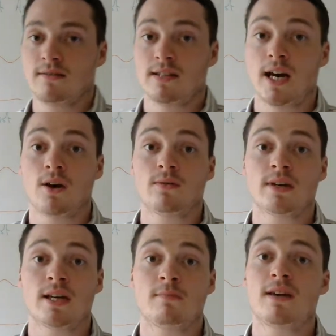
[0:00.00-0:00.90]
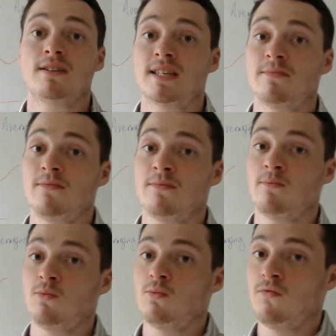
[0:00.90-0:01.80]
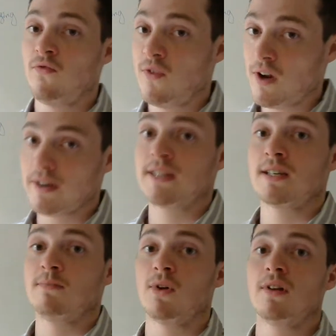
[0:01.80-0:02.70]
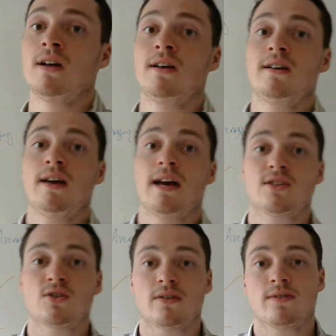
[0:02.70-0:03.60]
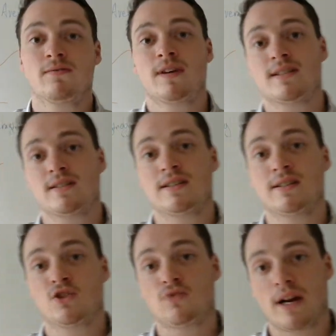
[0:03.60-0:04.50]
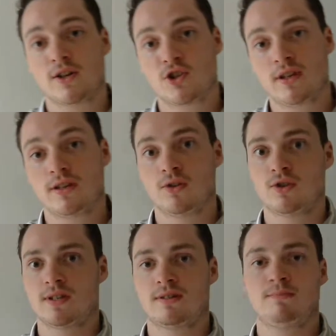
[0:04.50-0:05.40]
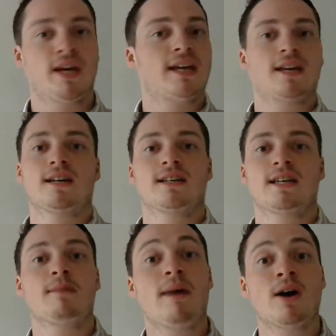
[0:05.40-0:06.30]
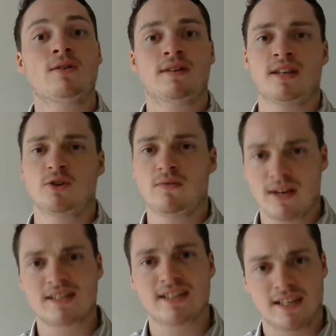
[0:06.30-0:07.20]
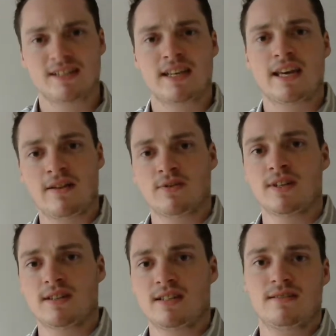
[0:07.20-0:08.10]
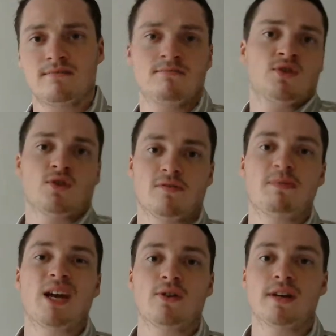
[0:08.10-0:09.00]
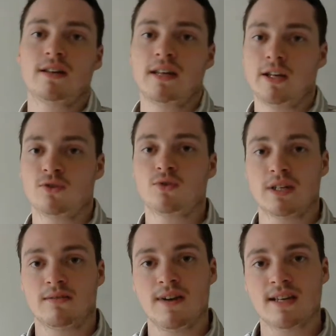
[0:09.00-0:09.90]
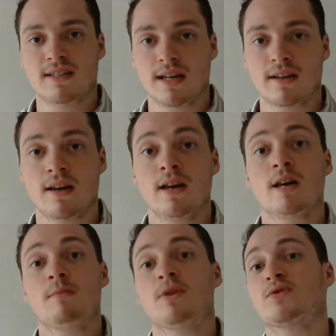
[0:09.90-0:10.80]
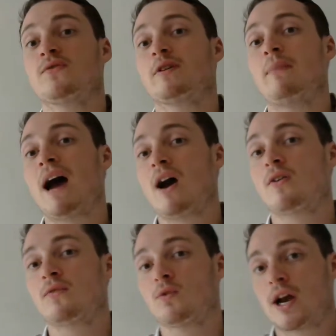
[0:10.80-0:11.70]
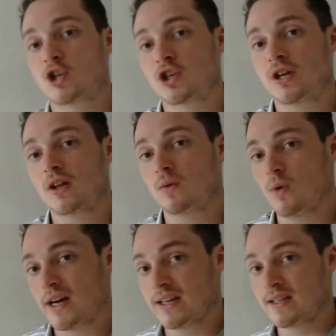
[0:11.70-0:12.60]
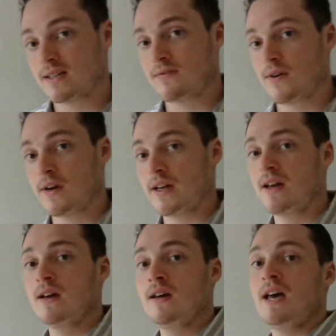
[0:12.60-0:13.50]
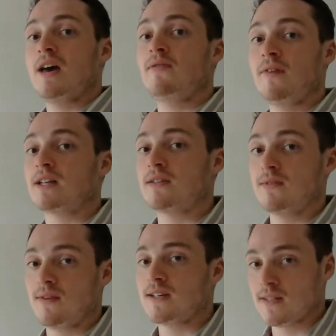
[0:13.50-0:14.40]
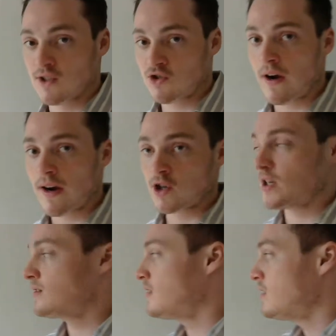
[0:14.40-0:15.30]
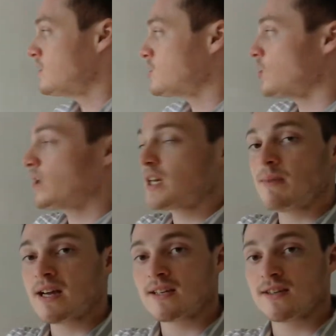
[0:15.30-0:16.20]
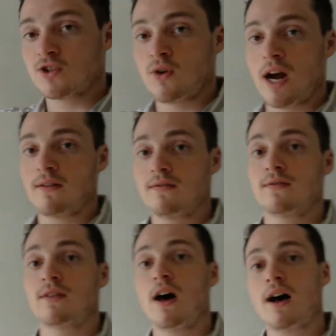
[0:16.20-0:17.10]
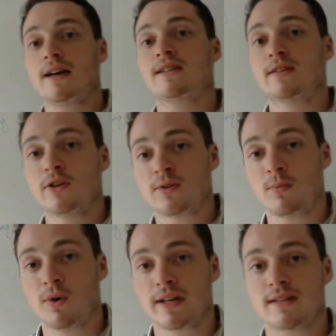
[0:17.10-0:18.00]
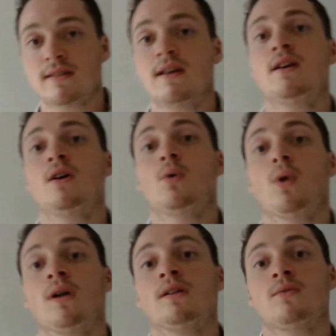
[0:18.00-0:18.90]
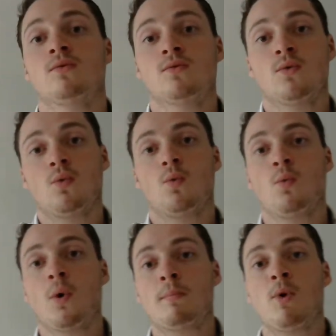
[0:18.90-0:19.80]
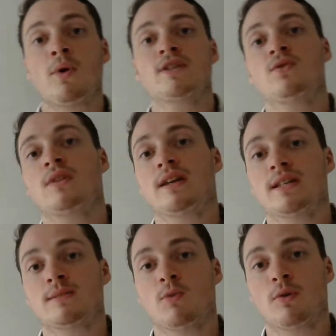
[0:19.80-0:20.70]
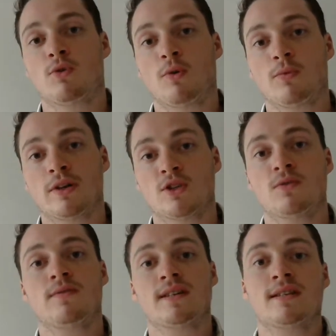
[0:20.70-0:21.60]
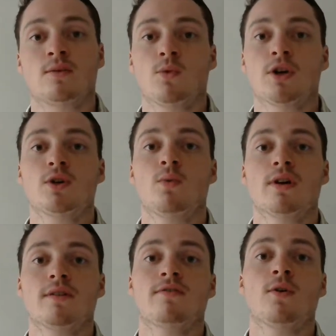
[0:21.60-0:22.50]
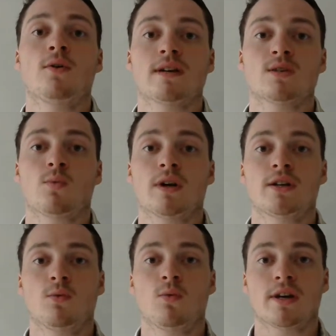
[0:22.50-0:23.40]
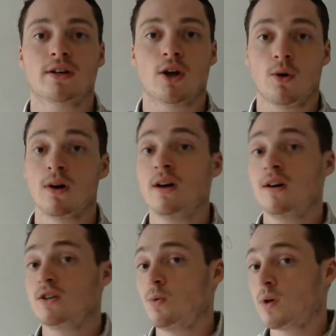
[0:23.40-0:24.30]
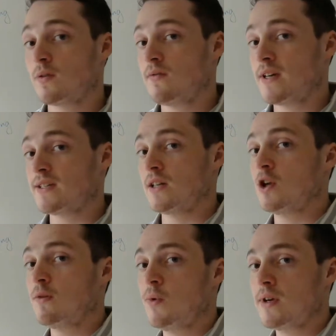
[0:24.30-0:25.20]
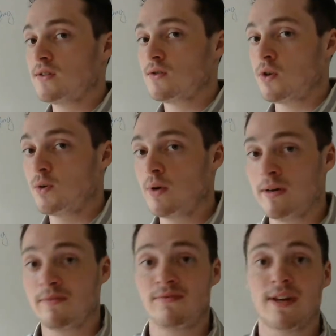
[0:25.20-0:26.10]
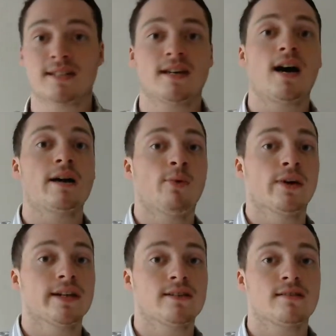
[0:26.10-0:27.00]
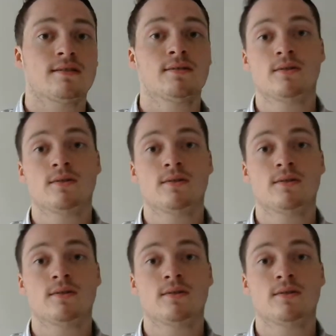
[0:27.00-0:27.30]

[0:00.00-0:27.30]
Now, it may seem very simple as sort of an investing strategy. You're just picking an amount and then you're investing it set every sort of period that you're doing investing, but there's a very powerful rationale on why it is a very effective investing strategy. So getting back to this graph, the highs and lows points. Well, what point do you think it's more appropriate to invest in? Where do you want to focus? Where do you want to go? Do you want to invest at low points or do you want to invest at high points?